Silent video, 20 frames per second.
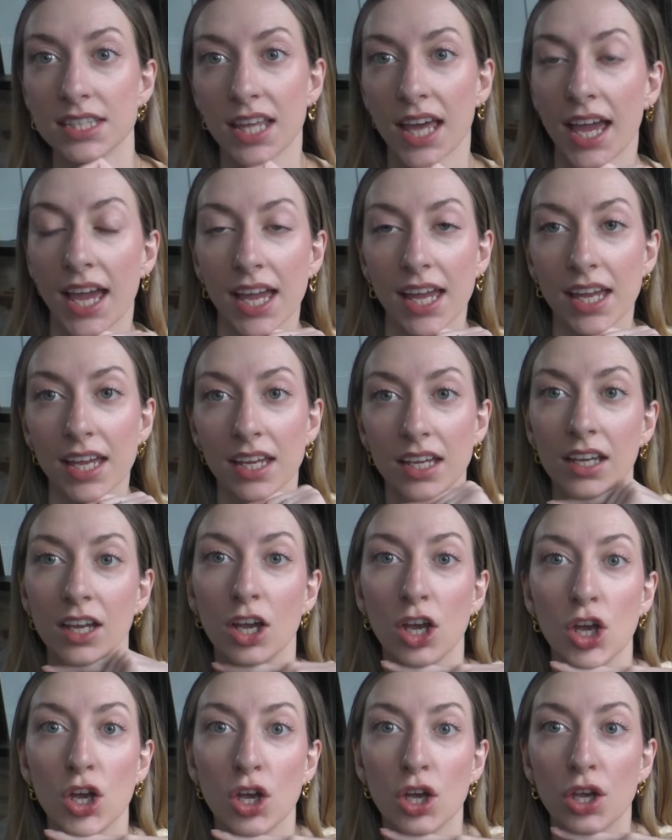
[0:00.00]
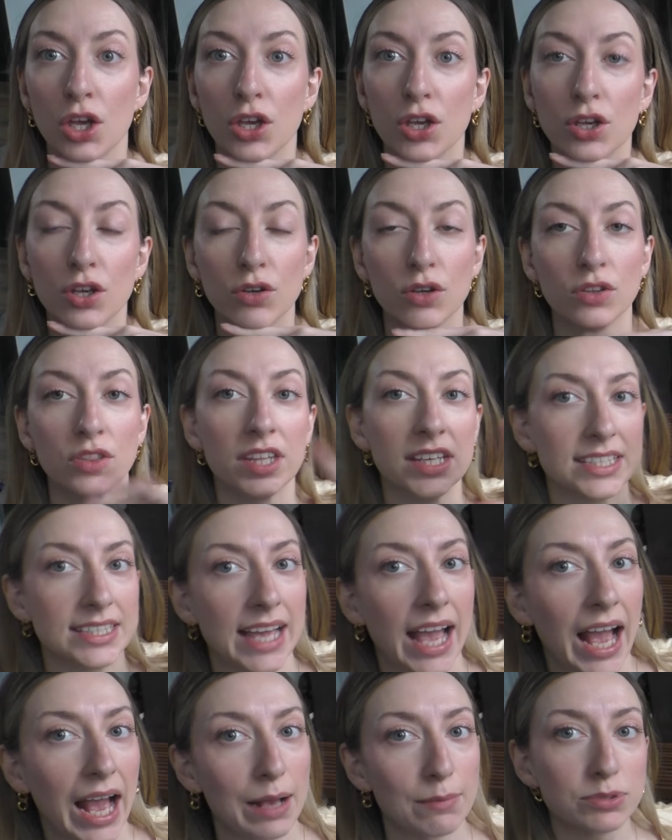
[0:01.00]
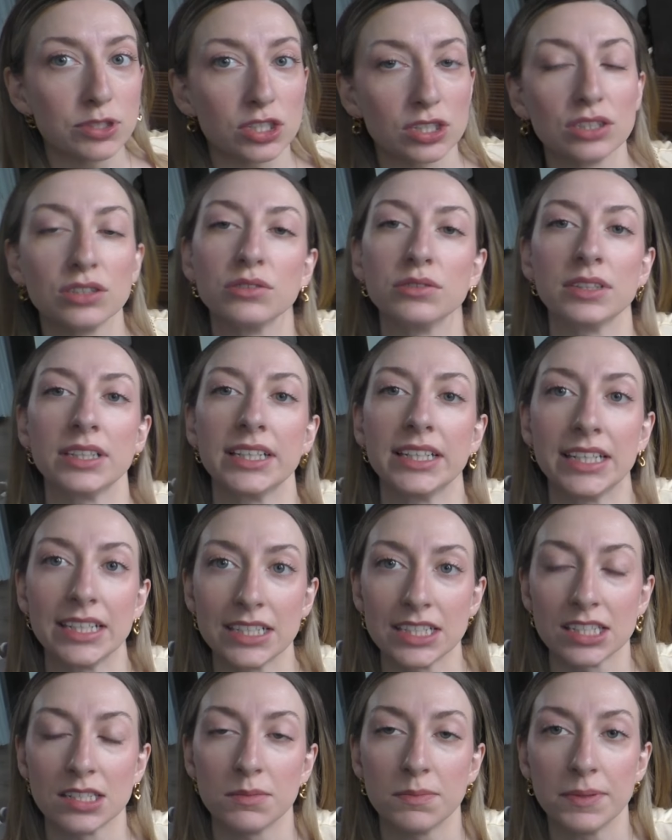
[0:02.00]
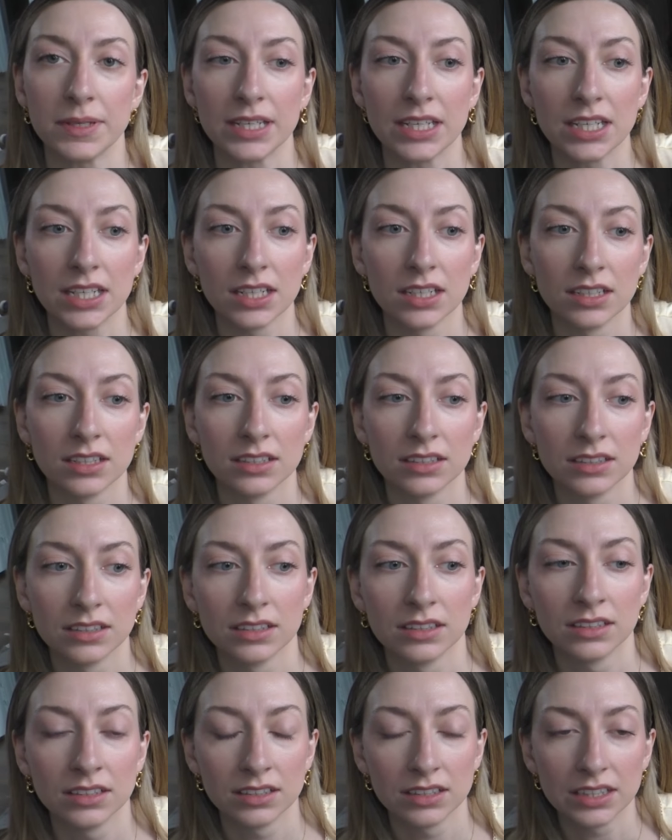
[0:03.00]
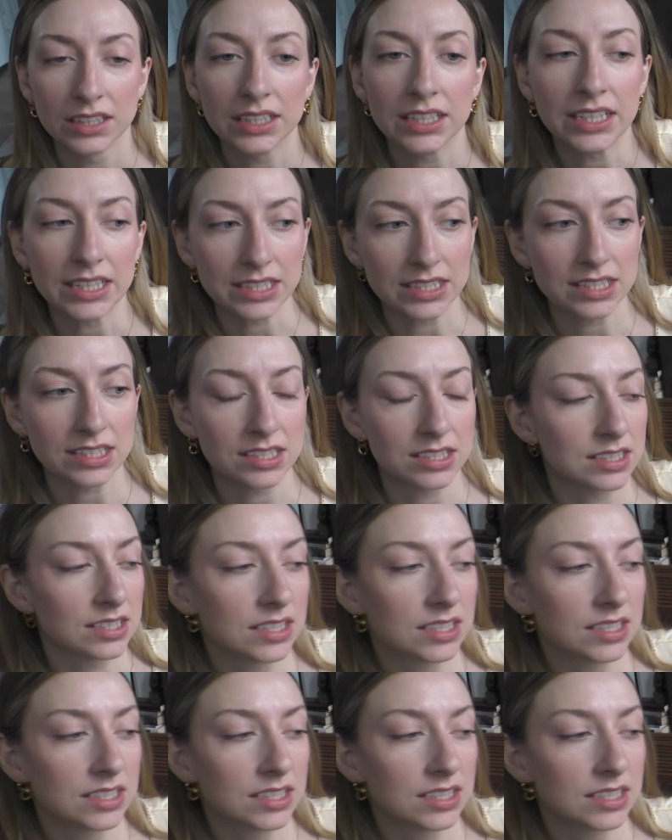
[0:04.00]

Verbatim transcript: that this absolutely needs to be, needs,